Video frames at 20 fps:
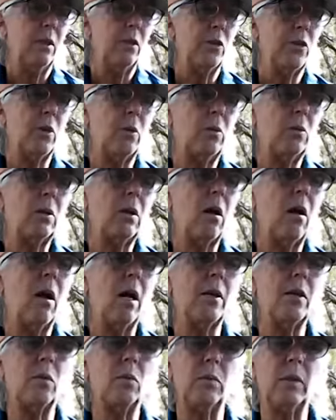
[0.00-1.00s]
Joel
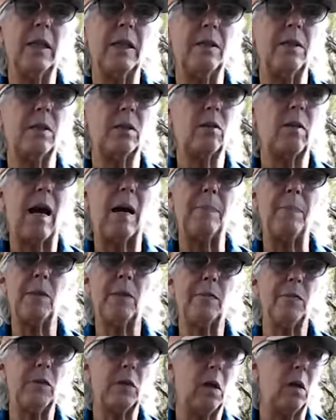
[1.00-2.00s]
caught only scraps
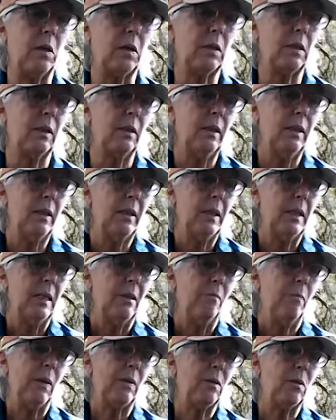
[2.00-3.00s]
of talk,
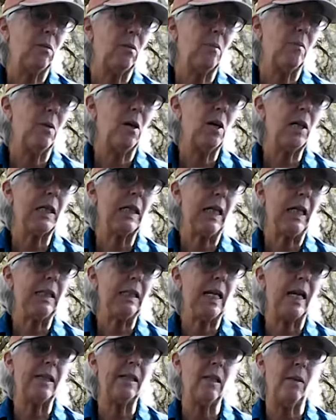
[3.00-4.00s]
but the remark he
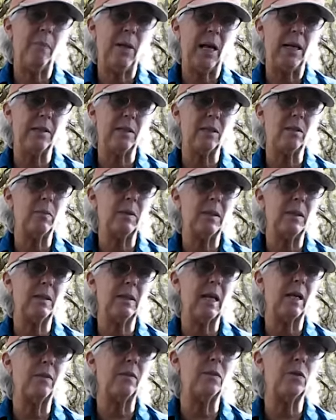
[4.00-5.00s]
liked the best was
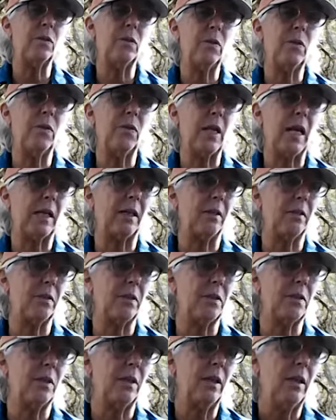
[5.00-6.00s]
Seth Toothecker's.
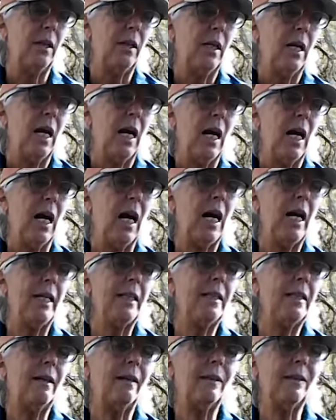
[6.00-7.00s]
"High
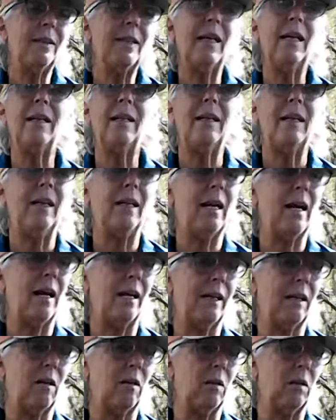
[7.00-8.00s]
duck dandy, I
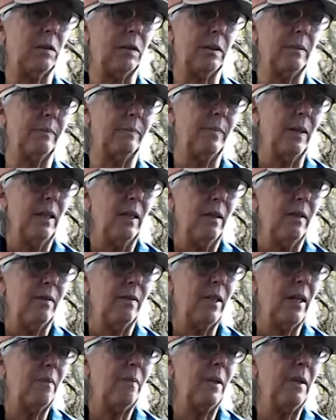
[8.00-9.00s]
calls 'em.
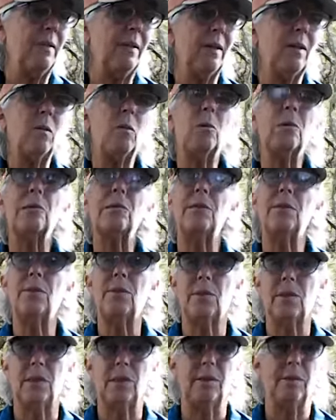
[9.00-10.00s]
Them and their horses,
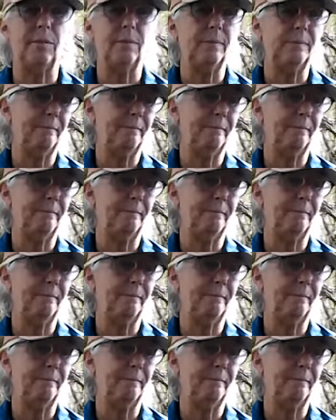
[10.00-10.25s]
too."